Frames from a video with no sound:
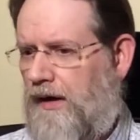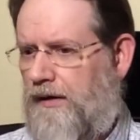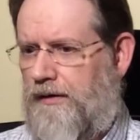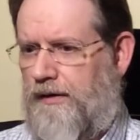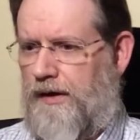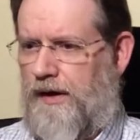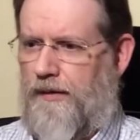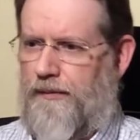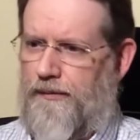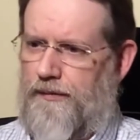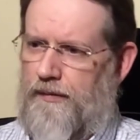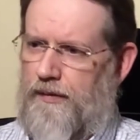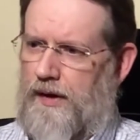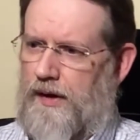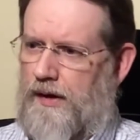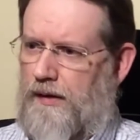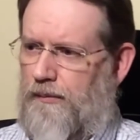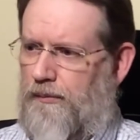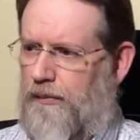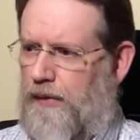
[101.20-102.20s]
No.
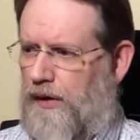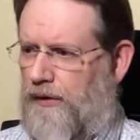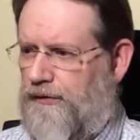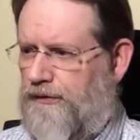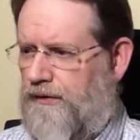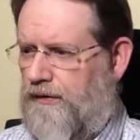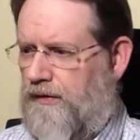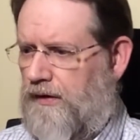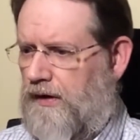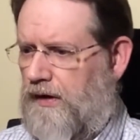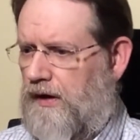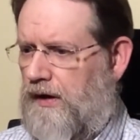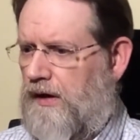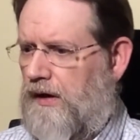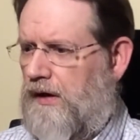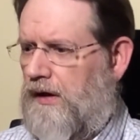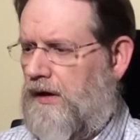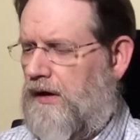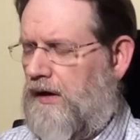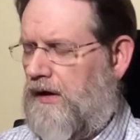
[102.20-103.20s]
Most of the
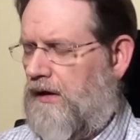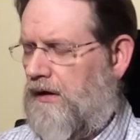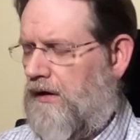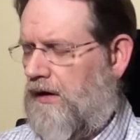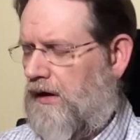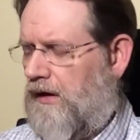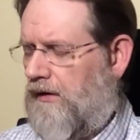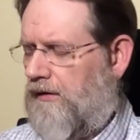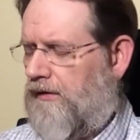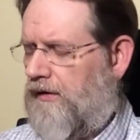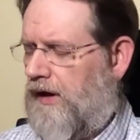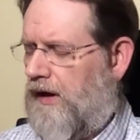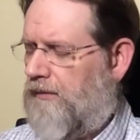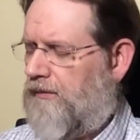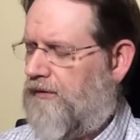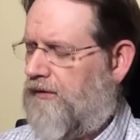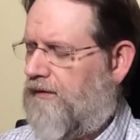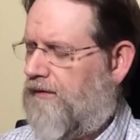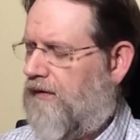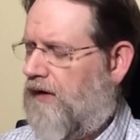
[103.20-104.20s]

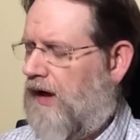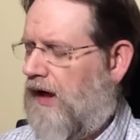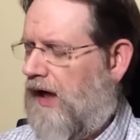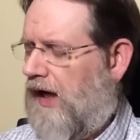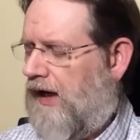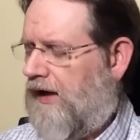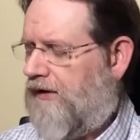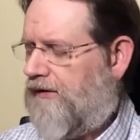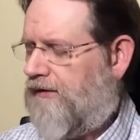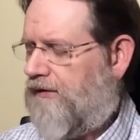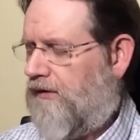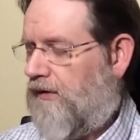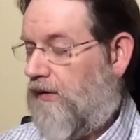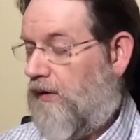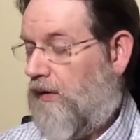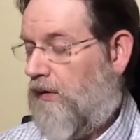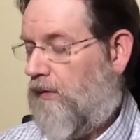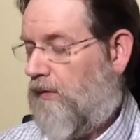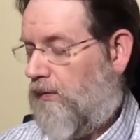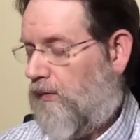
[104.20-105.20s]
types of lights
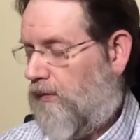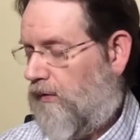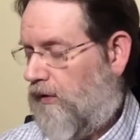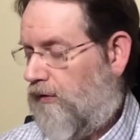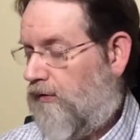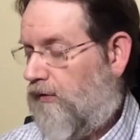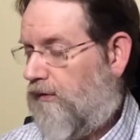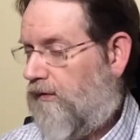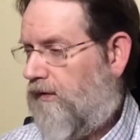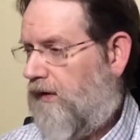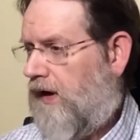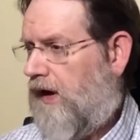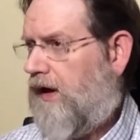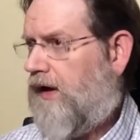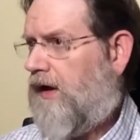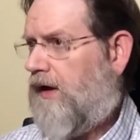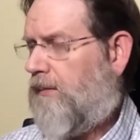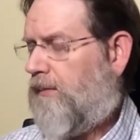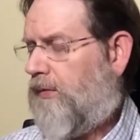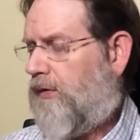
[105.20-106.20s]
that you
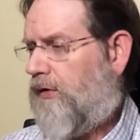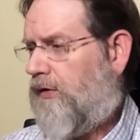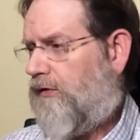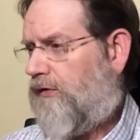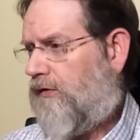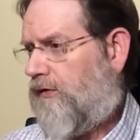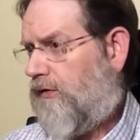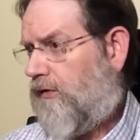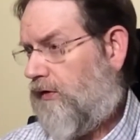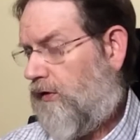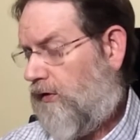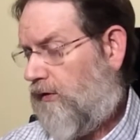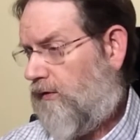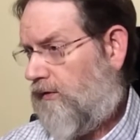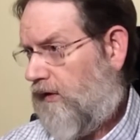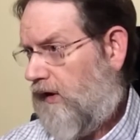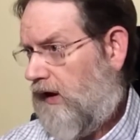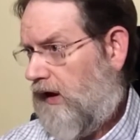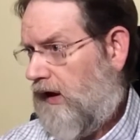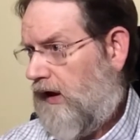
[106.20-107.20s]
find that produce
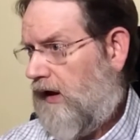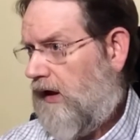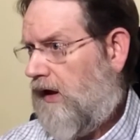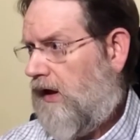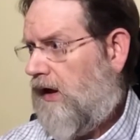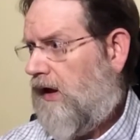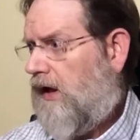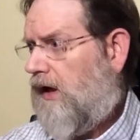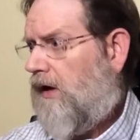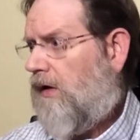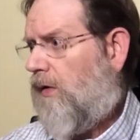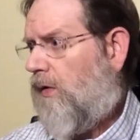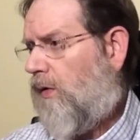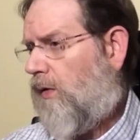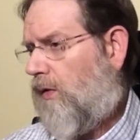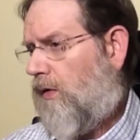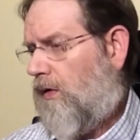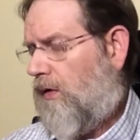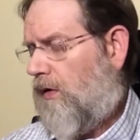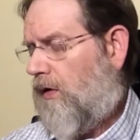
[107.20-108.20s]
UV
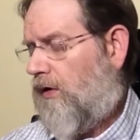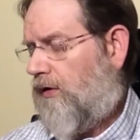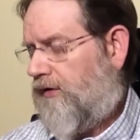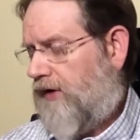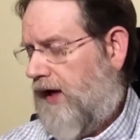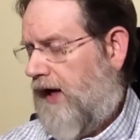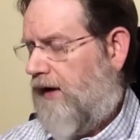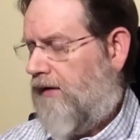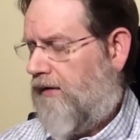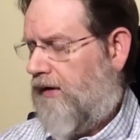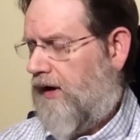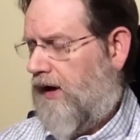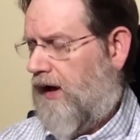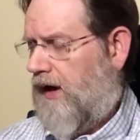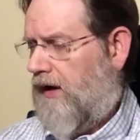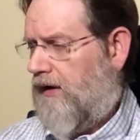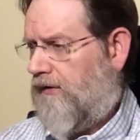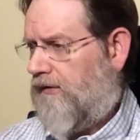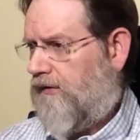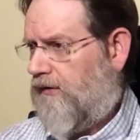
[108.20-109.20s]
or are touted
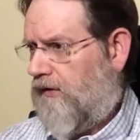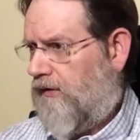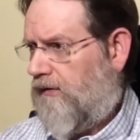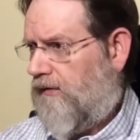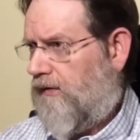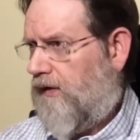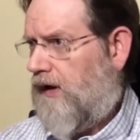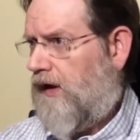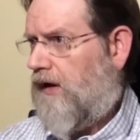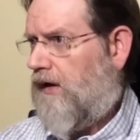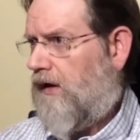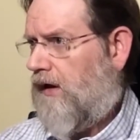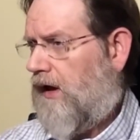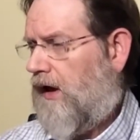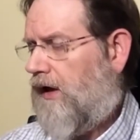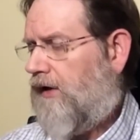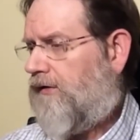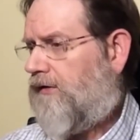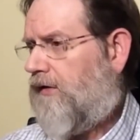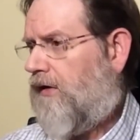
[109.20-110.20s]
as UV
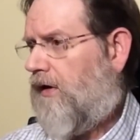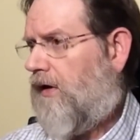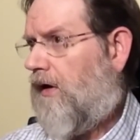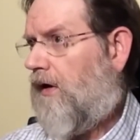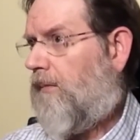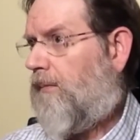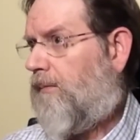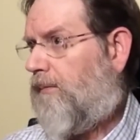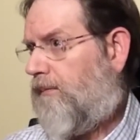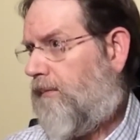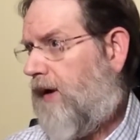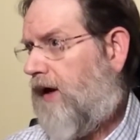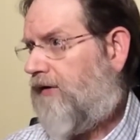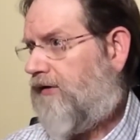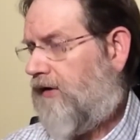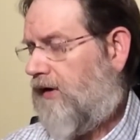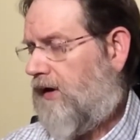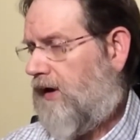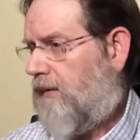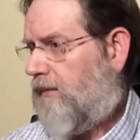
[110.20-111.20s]
lights are
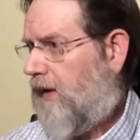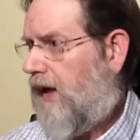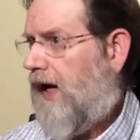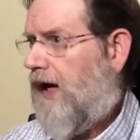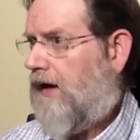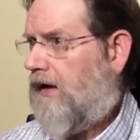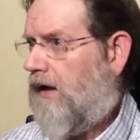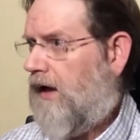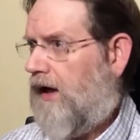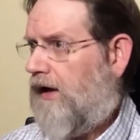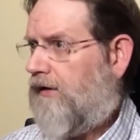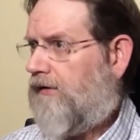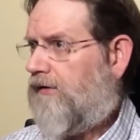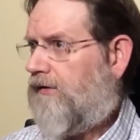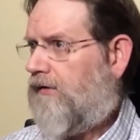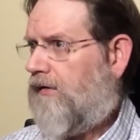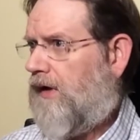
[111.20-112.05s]
basically black lights.